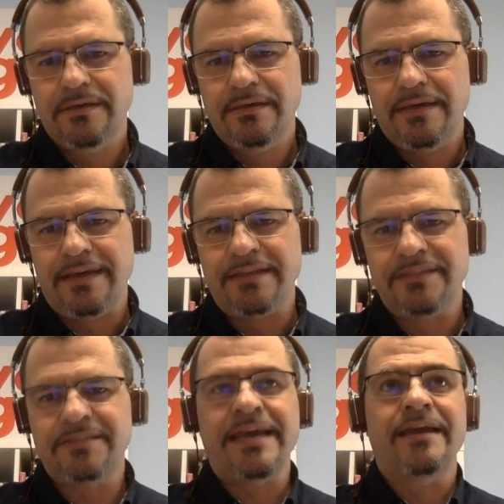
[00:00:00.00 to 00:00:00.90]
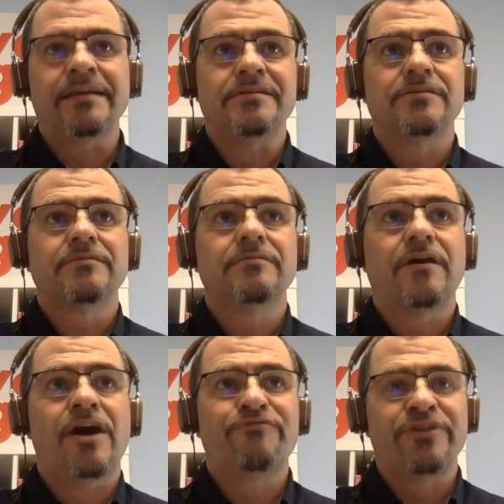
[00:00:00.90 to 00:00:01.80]
and instead
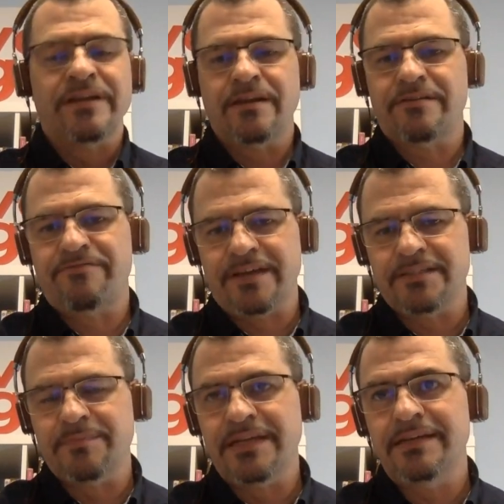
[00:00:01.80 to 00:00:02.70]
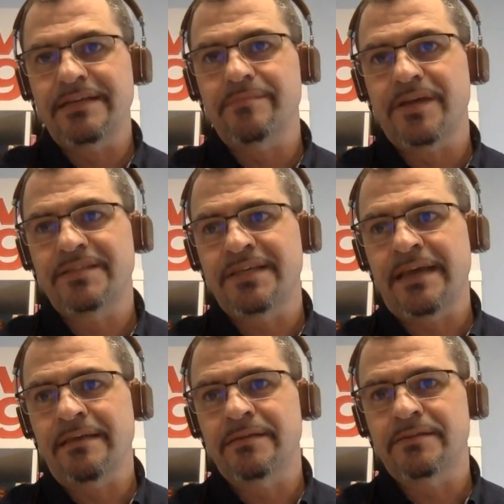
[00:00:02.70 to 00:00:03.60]
offering a lot of flexibility by saying
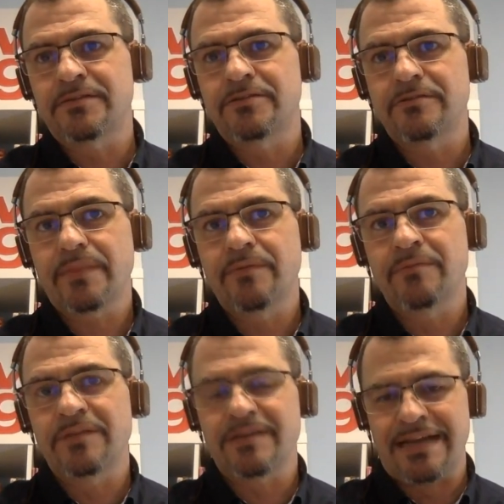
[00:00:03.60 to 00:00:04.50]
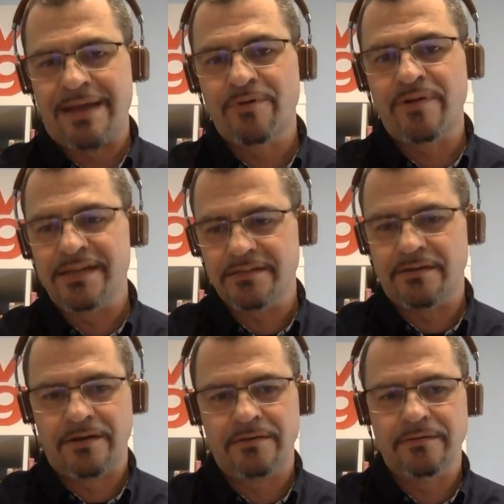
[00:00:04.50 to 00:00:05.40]
that we would collaborate
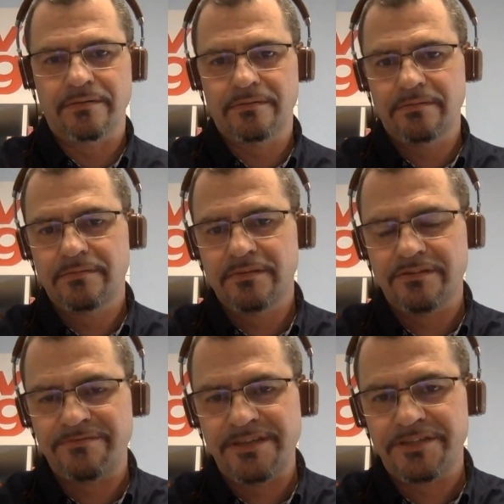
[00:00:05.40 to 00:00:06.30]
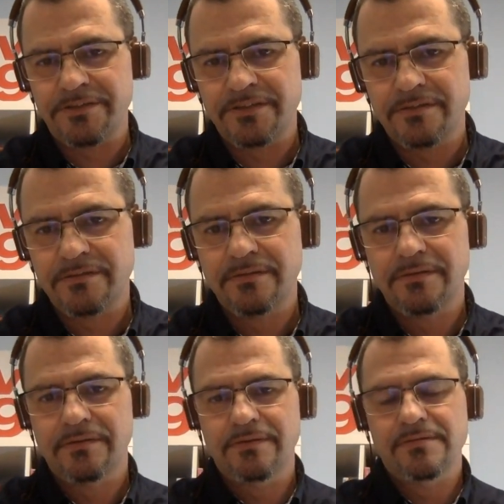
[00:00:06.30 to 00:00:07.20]
on the features.
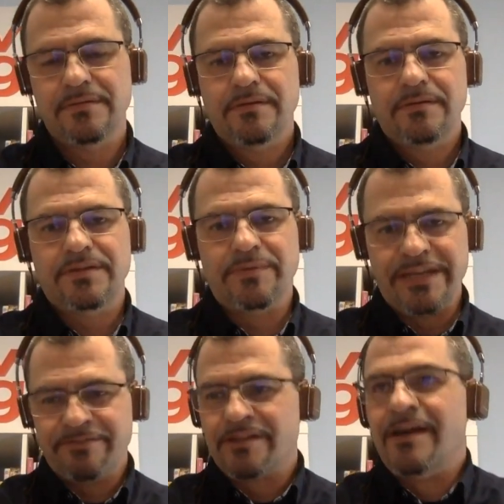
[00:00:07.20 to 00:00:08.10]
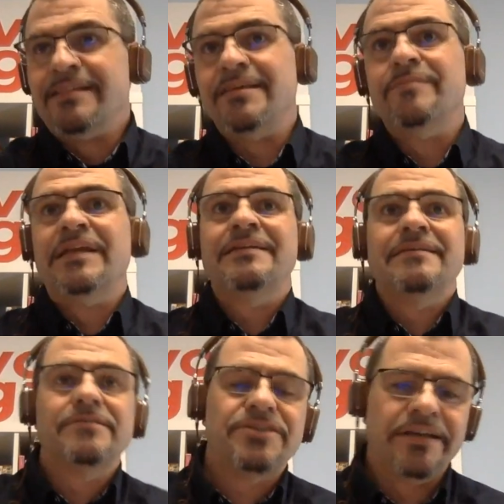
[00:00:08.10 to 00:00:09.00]
So we give the client the ability to
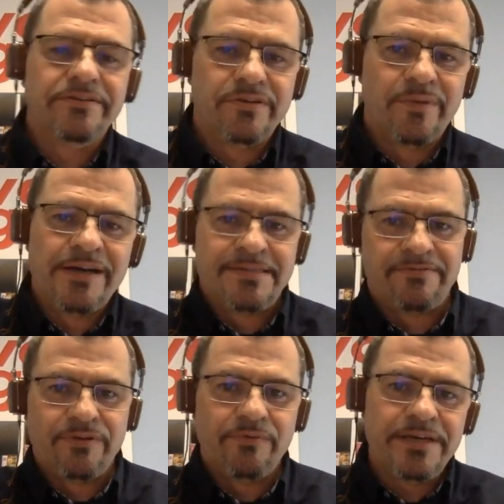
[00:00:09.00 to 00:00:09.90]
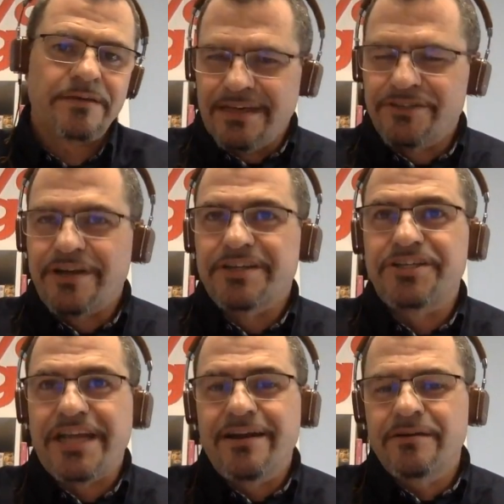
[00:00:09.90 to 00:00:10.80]
change their minds every week and try to
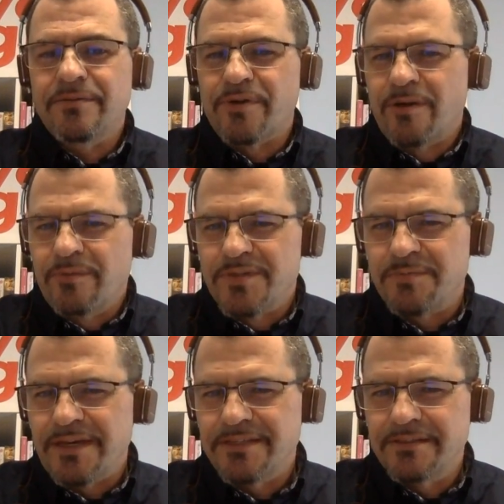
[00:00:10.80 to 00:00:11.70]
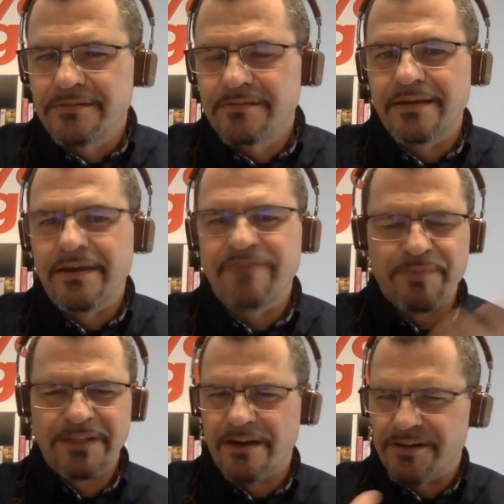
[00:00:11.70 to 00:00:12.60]
share the problem space. You have to build
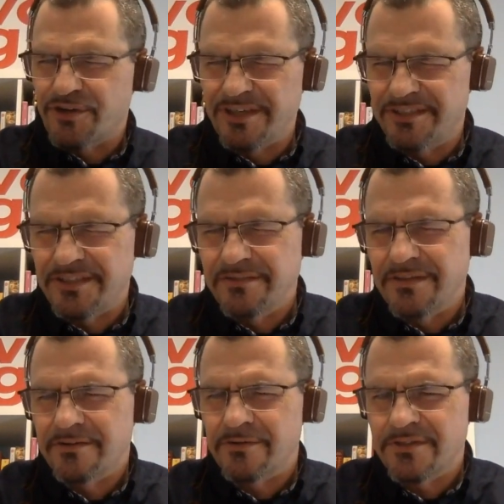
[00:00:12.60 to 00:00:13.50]
a lot of trust to do that.